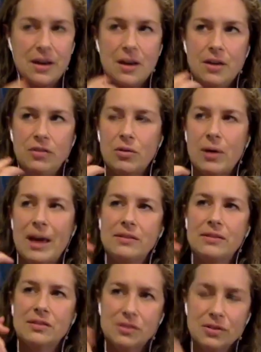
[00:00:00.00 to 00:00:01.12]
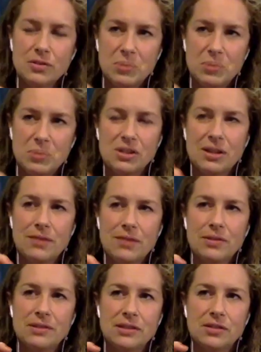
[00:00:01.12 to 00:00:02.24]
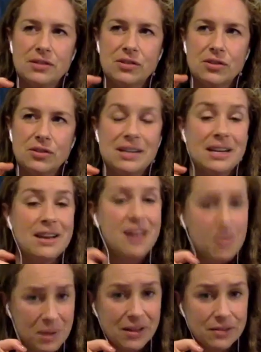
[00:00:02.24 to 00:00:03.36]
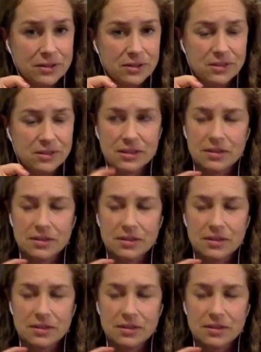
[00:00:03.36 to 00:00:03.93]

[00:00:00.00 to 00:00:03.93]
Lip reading: So at certain pitch levels and certain dynamic levels,